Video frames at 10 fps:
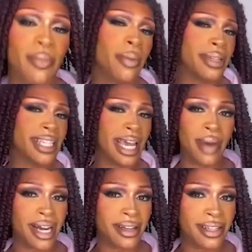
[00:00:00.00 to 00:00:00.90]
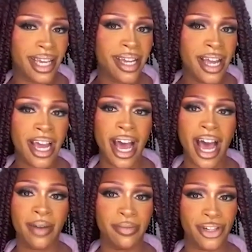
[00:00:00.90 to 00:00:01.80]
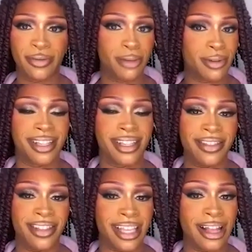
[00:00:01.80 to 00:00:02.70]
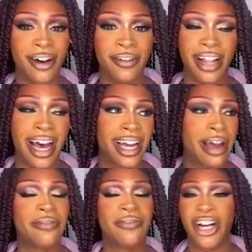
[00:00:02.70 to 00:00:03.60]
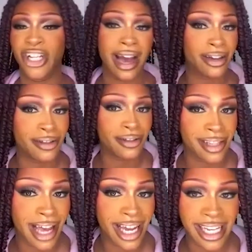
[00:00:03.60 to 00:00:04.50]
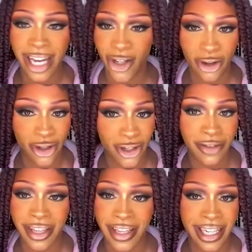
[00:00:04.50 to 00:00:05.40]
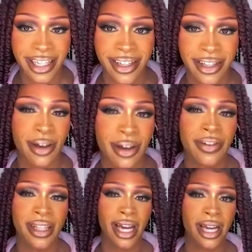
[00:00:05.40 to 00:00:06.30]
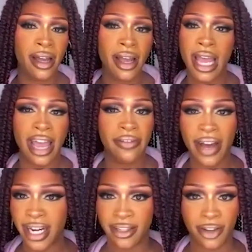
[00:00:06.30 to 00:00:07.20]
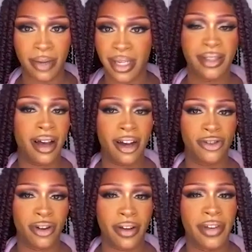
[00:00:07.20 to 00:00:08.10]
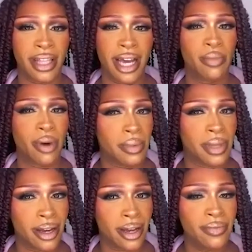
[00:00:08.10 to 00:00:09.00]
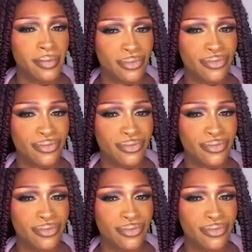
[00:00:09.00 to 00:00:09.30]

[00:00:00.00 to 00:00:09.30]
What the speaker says: I'd probably say Banksy, just because like there's a lot of like fashion icons like guest judges on the season, so I feel like if any's going to be starstruck, I feel like probably her.